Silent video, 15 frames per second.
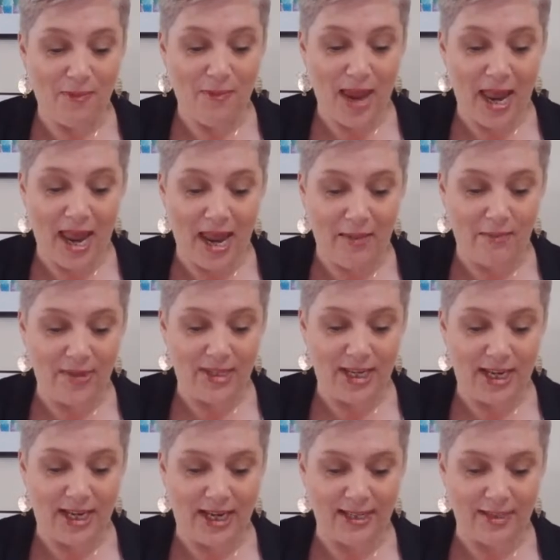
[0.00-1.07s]
me in
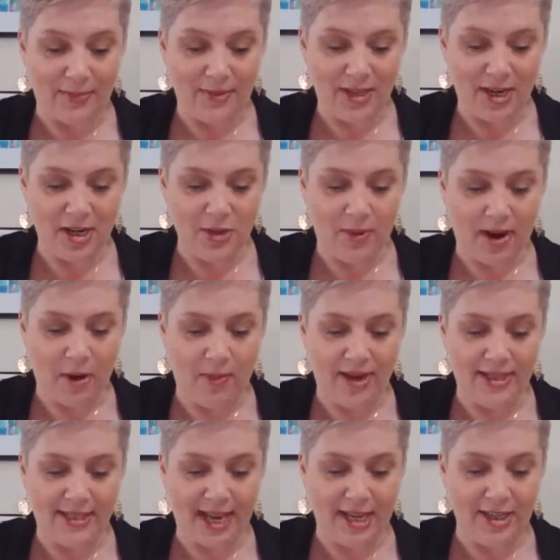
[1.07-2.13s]
particular. So I'm just going to do a quick
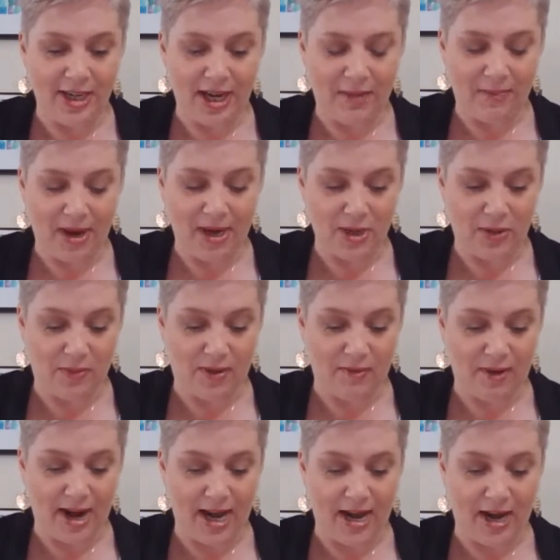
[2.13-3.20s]
sound check, make sure we're
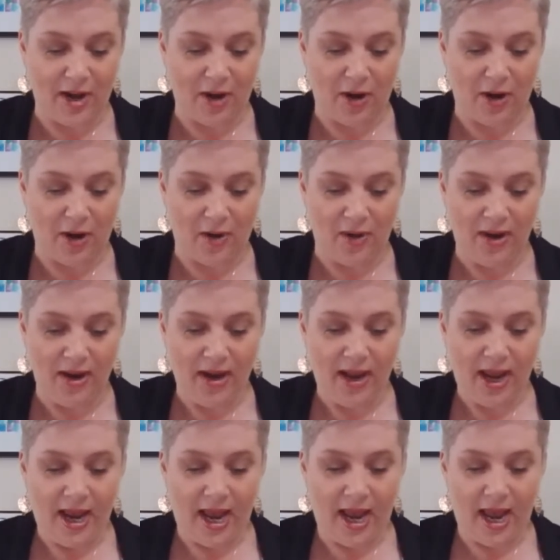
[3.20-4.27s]
ready to go.
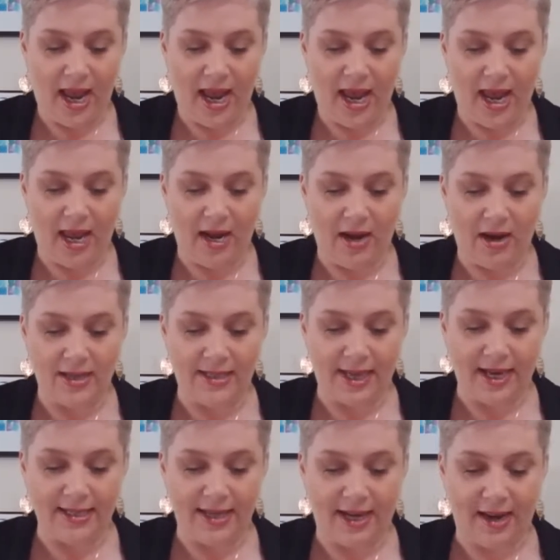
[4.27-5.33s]
And it
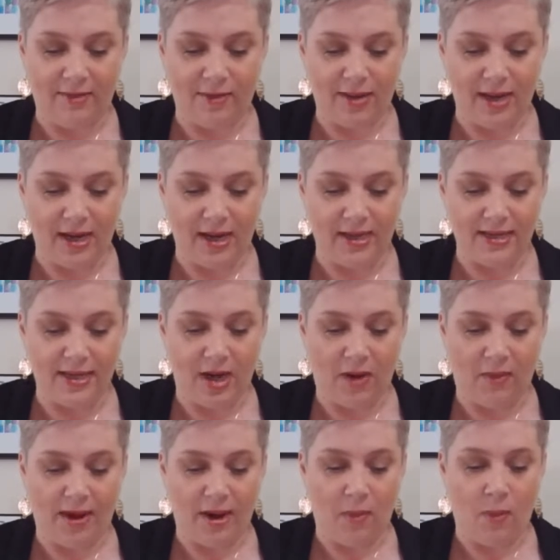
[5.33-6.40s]
sounds like everything is
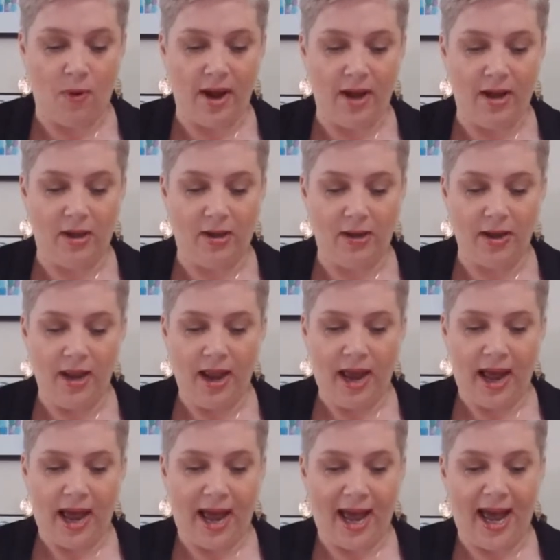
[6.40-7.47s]
going well.
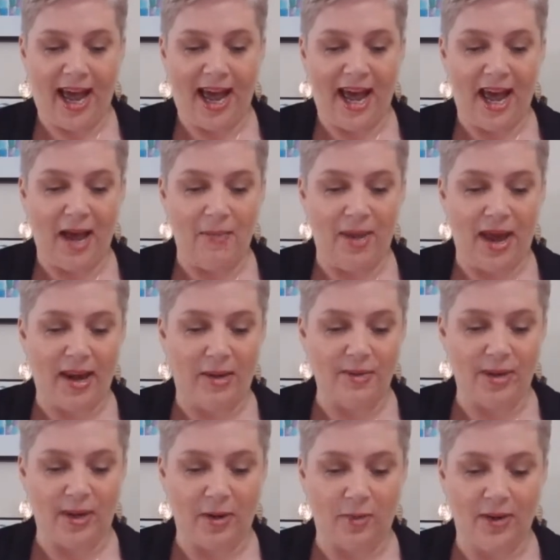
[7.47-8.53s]
And I'm just
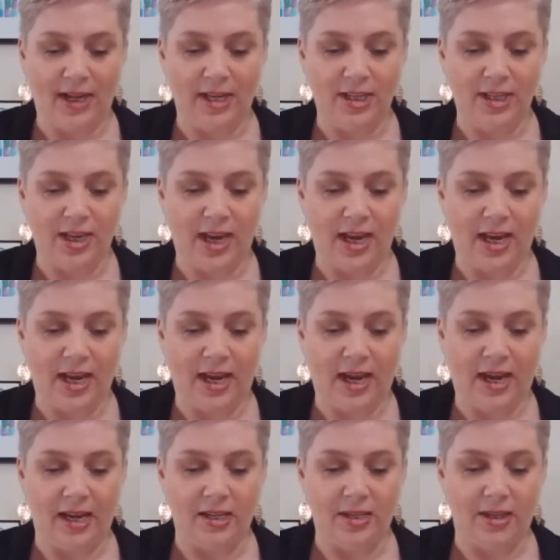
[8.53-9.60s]
going to quickly share
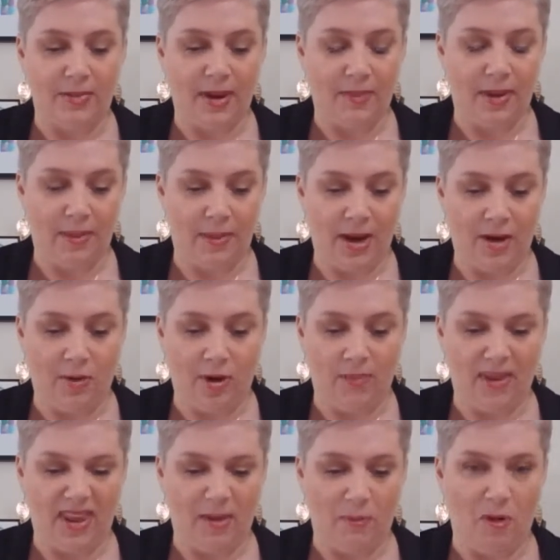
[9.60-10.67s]
into the BBB group
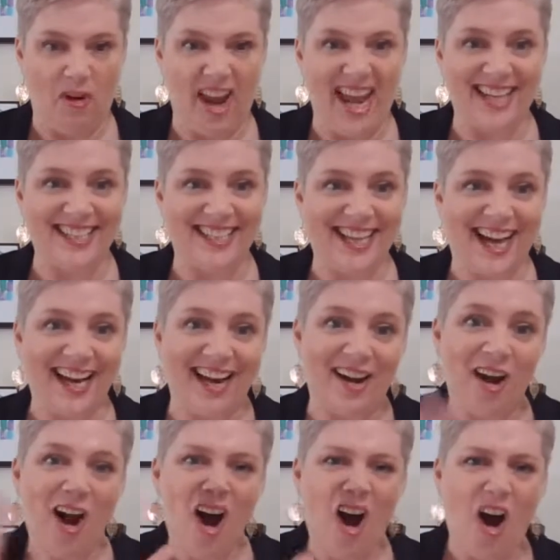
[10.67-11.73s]
and then we'll get started
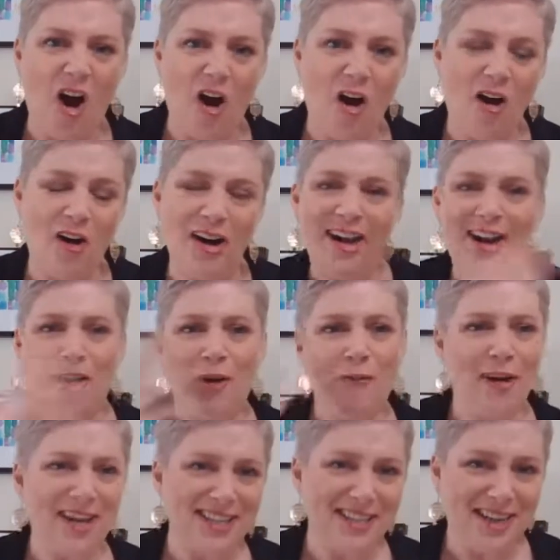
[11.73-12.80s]
on
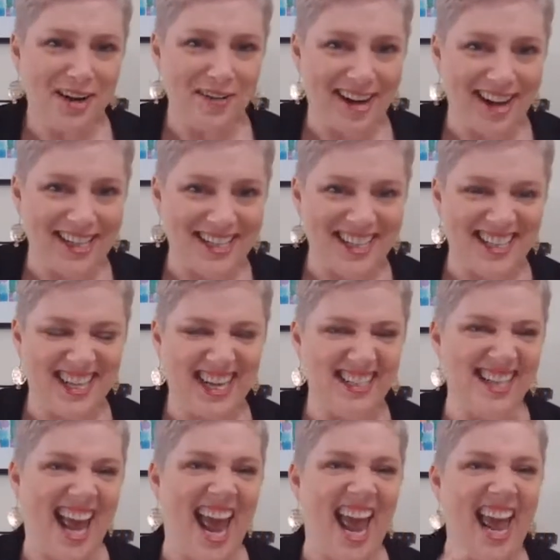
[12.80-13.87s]
what is an overnight success
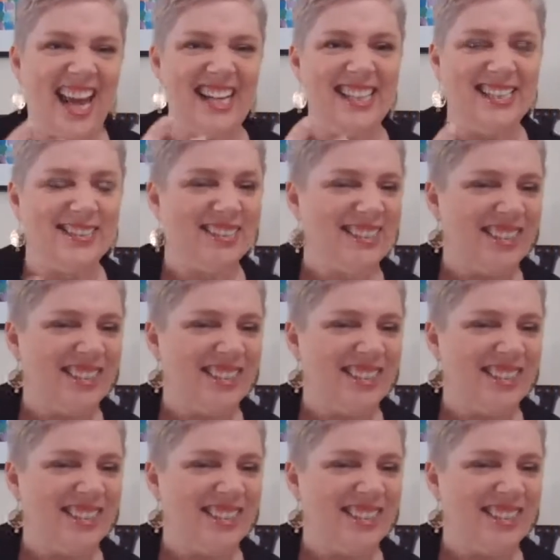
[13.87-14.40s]
and